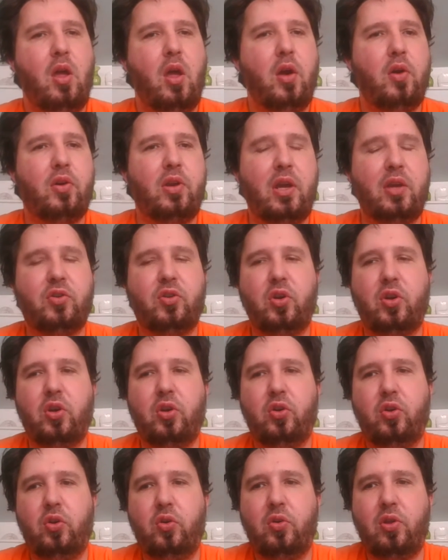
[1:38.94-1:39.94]
Okay, so you
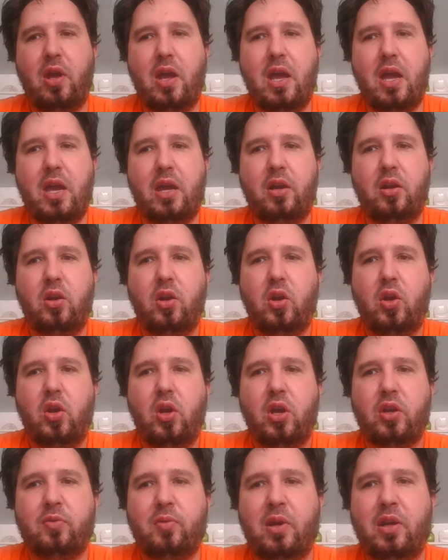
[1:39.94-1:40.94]
can do that
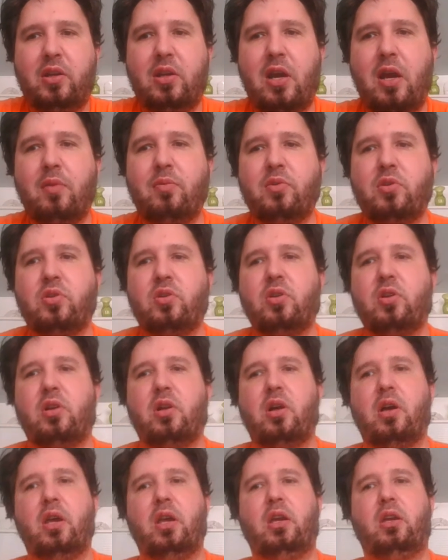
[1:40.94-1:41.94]
as many times as you
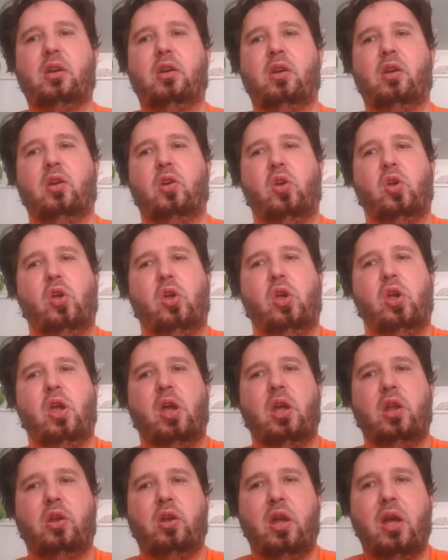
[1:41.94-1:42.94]
like,
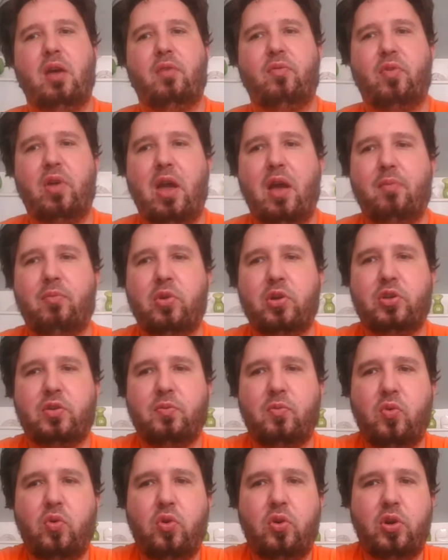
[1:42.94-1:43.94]
and you have that much
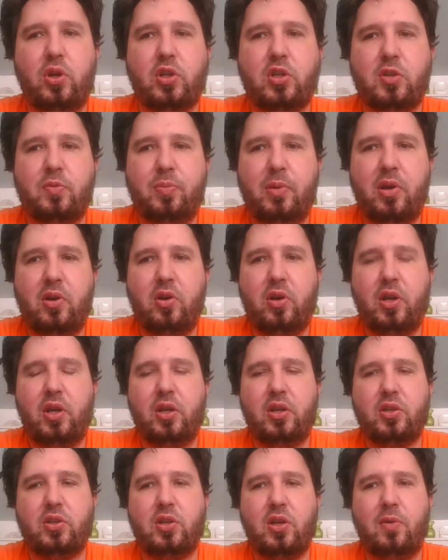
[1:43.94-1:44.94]
more
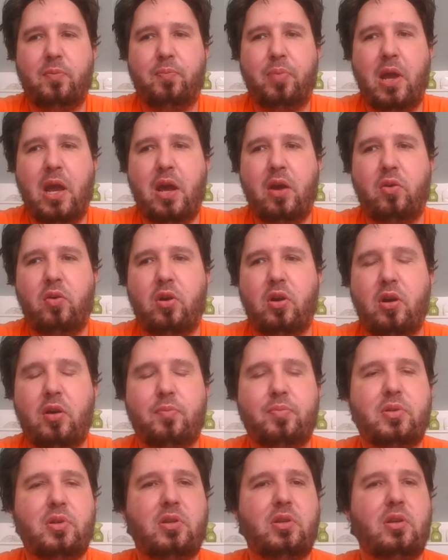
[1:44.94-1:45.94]
experience and power
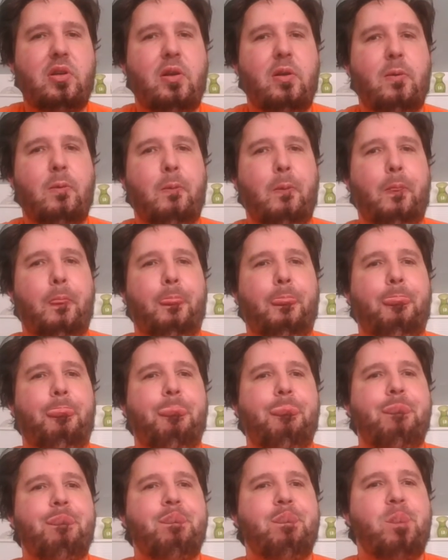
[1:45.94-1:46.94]
ups.
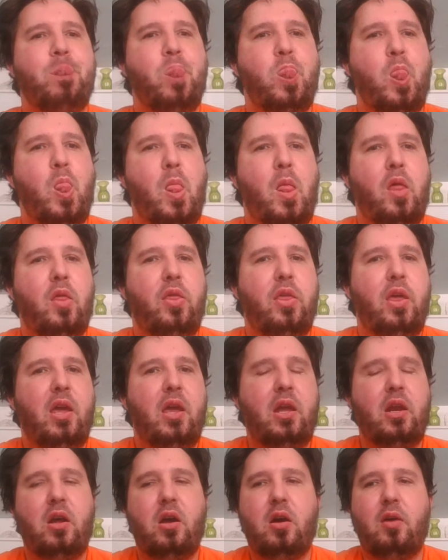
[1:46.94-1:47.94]

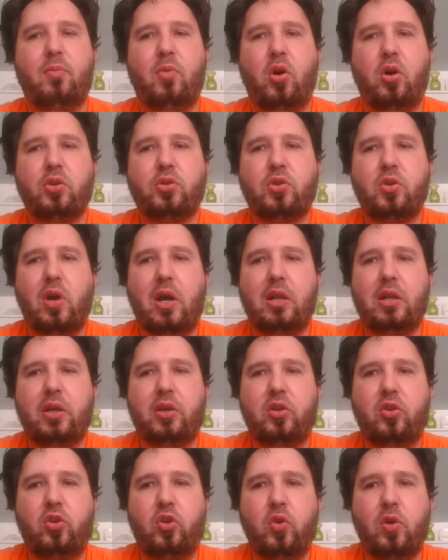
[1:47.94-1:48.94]
Then also, I like
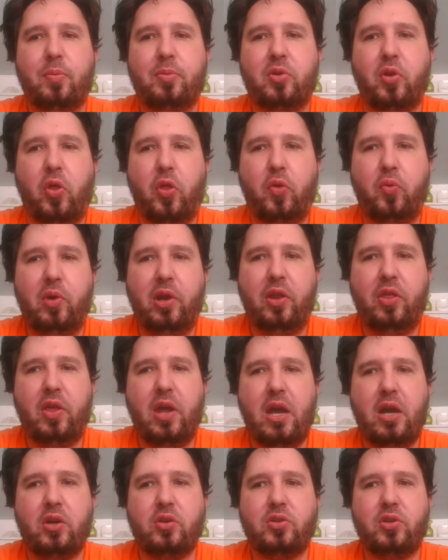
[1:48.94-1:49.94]
to do up to
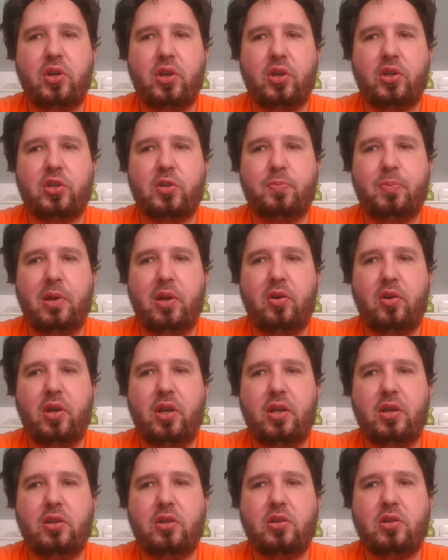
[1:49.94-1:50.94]
3,000
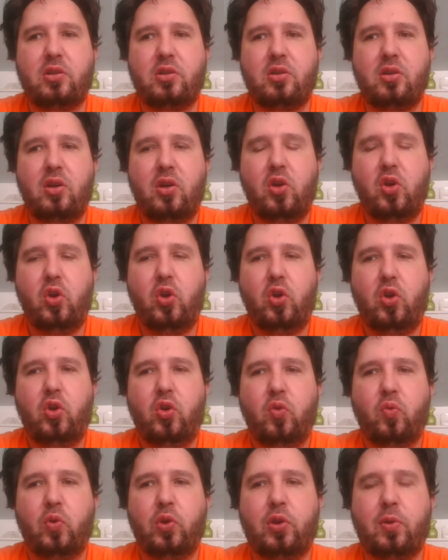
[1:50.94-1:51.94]
experience
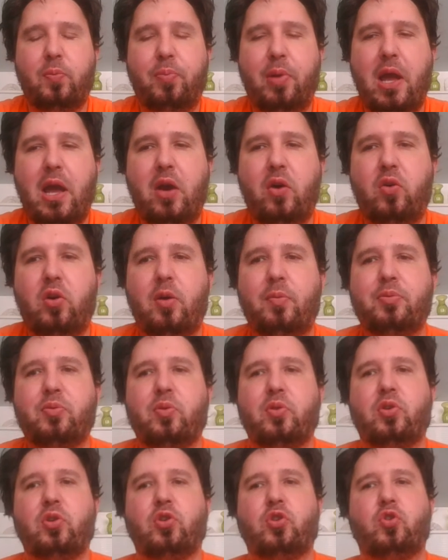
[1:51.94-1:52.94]
with the power ups
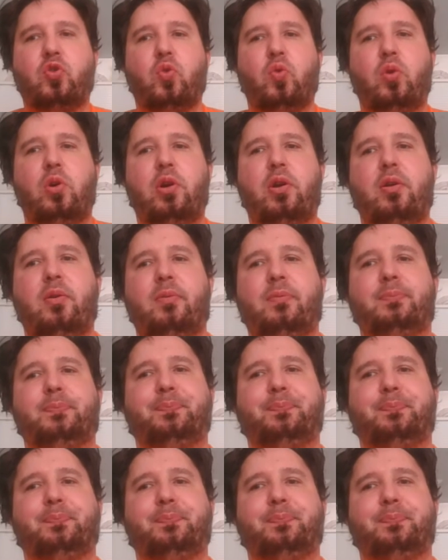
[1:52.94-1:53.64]
with the sword.